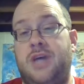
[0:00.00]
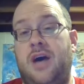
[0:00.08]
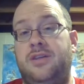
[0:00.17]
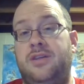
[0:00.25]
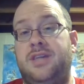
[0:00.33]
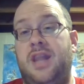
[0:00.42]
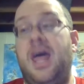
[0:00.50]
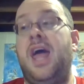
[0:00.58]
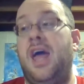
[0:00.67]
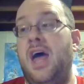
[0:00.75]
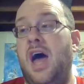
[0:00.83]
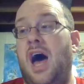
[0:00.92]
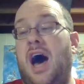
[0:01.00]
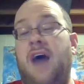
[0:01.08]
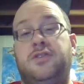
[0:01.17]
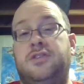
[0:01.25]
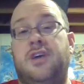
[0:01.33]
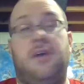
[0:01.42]
town and said, hey,
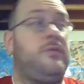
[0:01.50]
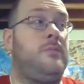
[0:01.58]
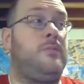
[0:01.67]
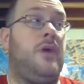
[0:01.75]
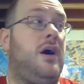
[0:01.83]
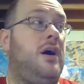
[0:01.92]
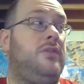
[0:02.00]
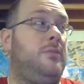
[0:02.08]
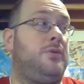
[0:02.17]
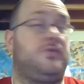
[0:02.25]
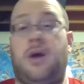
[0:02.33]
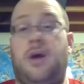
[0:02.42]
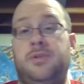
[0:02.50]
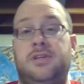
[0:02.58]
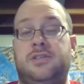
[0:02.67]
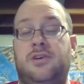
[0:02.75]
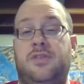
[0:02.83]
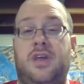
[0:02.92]
I've just come from the
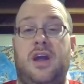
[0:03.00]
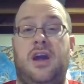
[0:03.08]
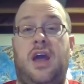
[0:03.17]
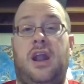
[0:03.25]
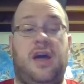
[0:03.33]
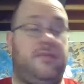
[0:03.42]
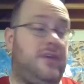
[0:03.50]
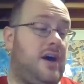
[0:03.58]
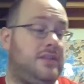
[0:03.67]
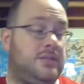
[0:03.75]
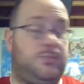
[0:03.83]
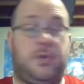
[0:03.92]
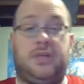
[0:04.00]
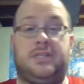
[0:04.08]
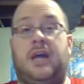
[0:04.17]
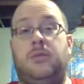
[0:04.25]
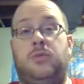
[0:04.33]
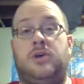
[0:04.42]
metropolis over there, and I've got this big
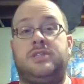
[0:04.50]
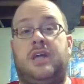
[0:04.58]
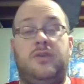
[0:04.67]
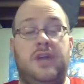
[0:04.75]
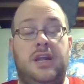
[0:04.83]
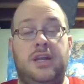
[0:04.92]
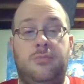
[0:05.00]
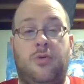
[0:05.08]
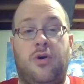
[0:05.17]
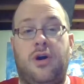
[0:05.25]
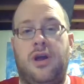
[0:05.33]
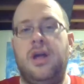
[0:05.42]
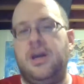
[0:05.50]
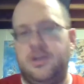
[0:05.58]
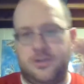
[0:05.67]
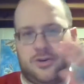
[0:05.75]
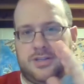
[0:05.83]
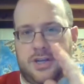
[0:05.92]
stack of books I don't need anymore.
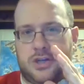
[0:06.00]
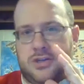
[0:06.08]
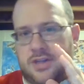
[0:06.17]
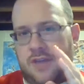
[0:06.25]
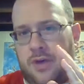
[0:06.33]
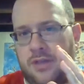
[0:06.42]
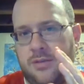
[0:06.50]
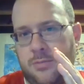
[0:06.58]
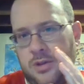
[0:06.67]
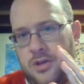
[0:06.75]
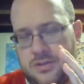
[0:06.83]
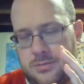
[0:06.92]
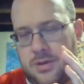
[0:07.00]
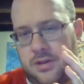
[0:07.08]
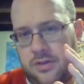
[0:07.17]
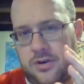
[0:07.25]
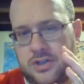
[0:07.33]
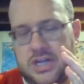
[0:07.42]
Translation, they've read them and used them on
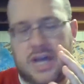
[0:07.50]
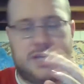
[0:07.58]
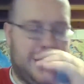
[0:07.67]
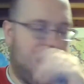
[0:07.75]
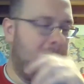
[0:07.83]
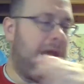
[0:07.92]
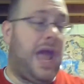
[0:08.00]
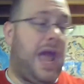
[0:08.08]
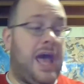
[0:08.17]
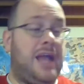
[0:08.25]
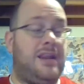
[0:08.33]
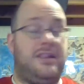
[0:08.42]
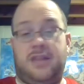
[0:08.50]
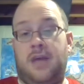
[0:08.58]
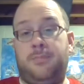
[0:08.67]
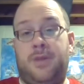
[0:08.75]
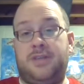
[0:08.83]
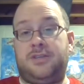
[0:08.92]
all their checks. And
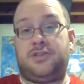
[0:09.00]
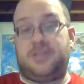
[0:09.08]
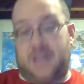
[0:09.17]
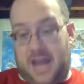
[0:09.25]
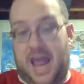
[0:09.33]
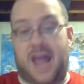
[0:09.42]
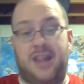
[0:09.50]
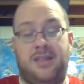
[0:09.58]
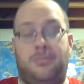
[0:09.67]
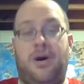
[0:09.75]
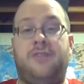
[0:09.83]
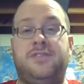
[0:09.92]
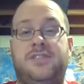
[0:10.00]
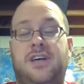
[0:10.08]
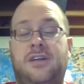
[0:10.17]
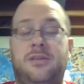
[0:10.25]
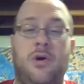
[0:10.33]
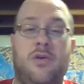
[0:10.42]
they basically just hand them off,
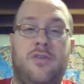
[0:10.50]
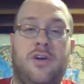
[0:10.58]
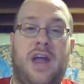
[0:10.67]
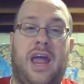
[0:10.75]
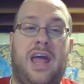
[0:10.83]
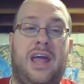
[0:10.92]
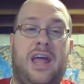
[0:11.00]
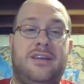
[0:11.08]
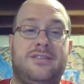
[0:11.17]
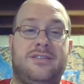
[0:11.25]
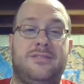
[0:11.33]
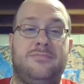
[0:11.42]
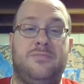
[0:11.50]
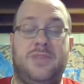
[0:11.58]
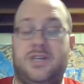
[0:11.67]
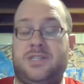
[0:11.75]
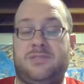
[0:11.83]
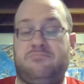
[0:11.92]
sell them over, and
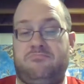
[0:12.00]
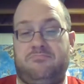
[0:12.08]
this